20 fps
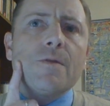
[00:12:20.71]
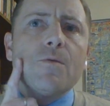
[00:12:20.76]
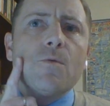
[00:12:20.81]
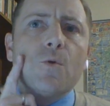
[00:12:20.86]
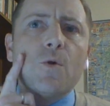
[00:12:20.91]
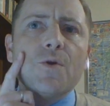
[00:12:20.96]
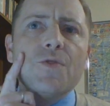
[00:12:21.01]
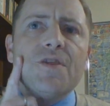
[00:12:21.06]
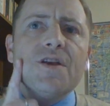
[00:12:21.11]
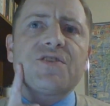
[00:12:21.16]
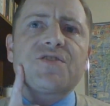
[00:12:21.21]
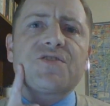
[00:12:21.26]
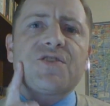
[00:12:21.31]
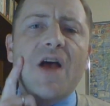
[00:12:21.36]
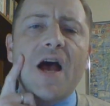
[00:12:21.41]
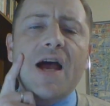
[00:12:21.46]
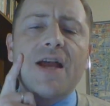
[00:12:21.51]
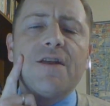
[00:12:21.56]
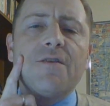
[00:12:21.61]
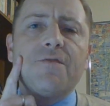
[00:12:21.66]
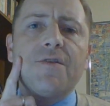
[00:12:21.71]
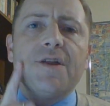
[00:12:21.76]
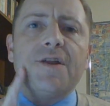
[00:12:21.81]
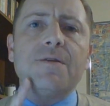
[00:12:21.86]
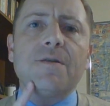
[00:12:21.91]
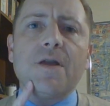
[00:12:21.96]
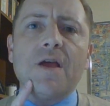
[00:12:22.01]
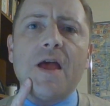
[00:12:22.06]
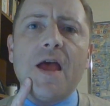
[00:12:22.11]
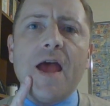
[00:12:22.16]
On this side of it
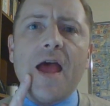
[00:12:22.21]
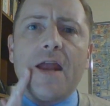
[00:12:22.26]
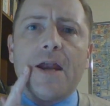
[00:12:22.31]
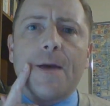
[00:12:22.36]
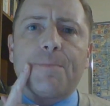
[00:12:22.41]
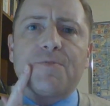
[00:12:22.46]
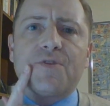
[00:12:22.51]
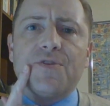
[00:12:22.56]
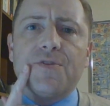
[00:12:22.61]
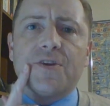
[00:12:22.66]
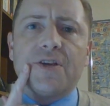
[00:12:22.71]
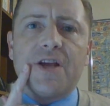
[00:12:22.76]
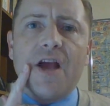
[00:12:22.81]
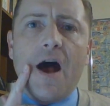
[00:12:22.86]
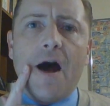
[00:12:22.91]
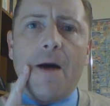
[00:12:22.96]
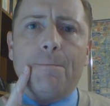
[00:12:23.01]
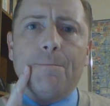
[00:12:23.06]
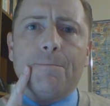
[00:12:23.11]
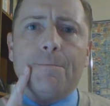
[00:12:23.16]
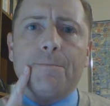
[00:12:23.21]
and up to the gum,